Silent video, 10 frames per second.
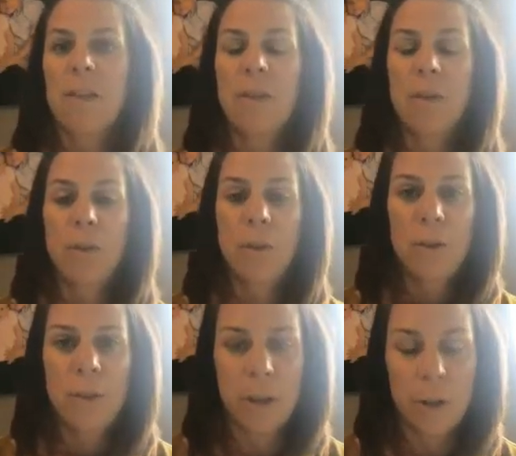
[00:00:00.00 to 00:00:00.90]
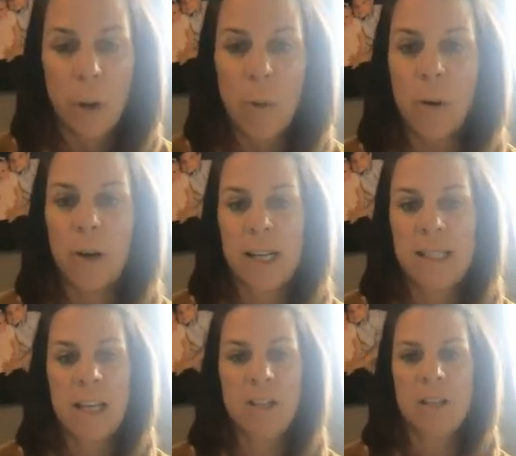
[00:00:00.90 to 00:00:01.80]
the the global
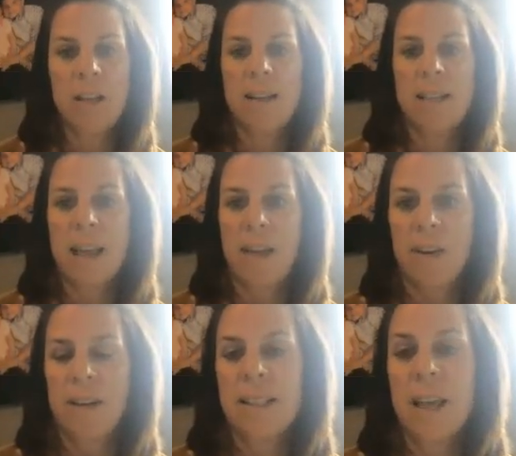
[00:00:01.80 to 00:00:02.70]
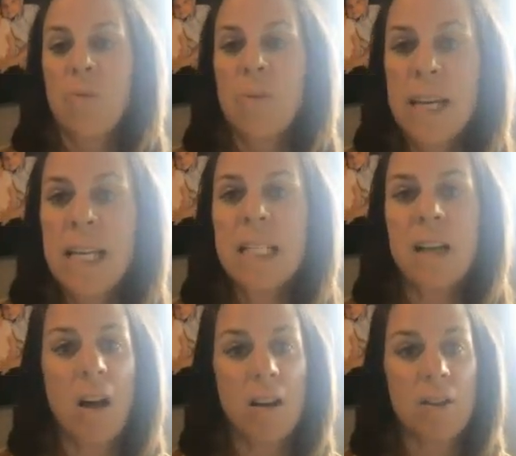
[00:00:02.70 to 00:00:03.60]
organizations got together and said we need
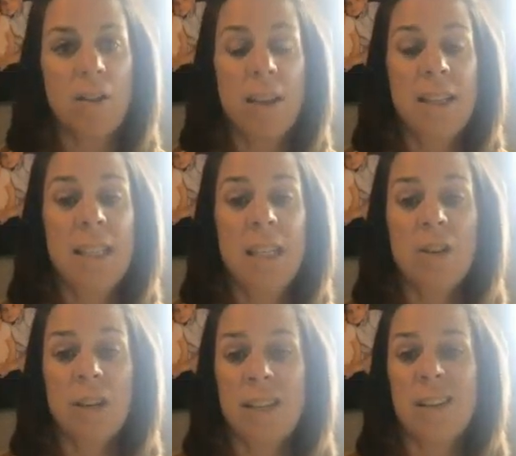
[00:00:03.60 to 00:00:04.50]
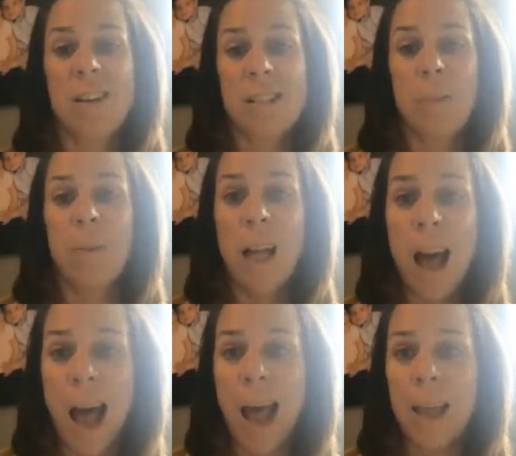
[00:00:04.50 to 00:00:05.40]
to also then decrease our
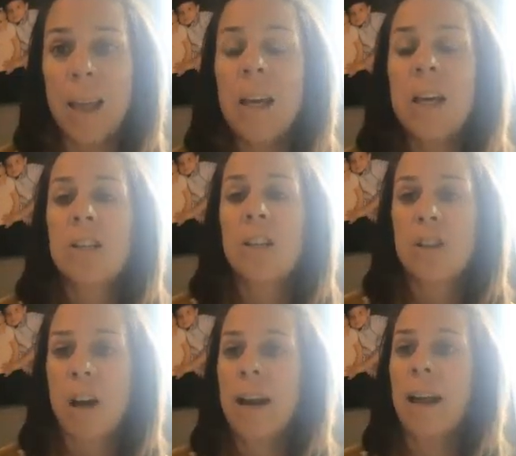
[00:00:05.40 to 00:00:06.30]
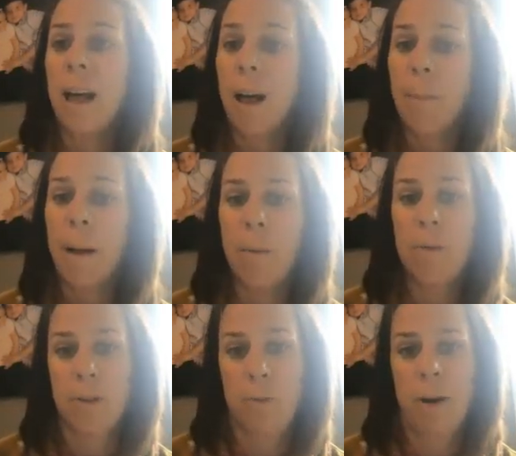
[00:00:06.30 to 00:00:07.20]
supply to try to help
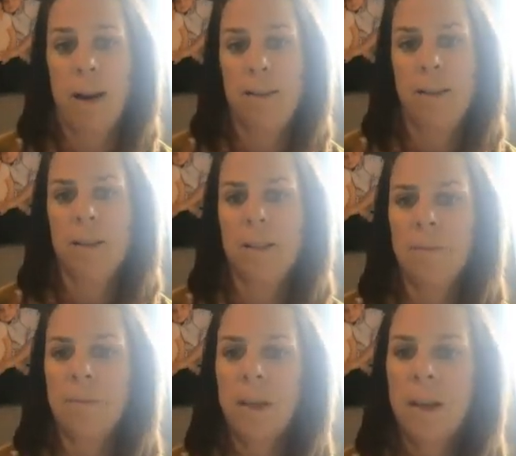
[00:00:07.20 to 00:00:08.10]
out those prices.